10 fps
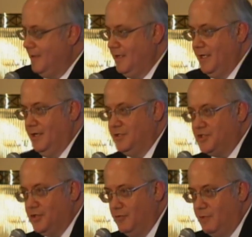And our
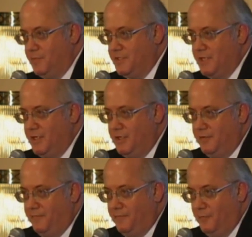sole
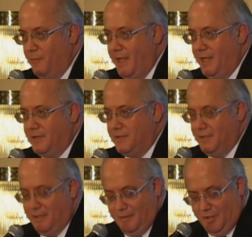representative who made it
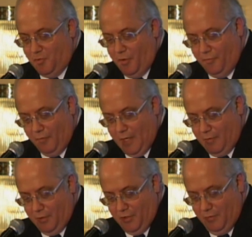uh, a 24
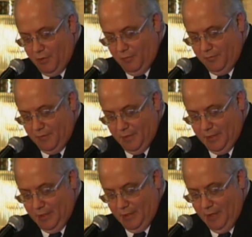hour commute
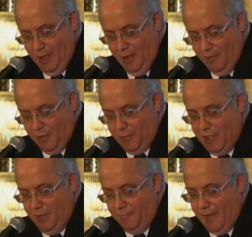uh, from
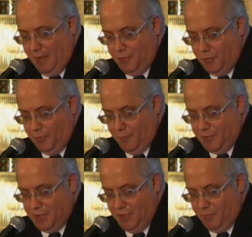King Fahd
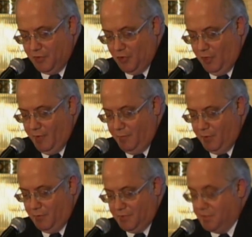University of Petroleum and
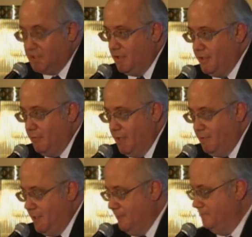Minerals in Saudi
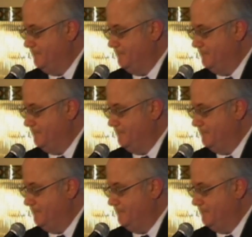Arabia.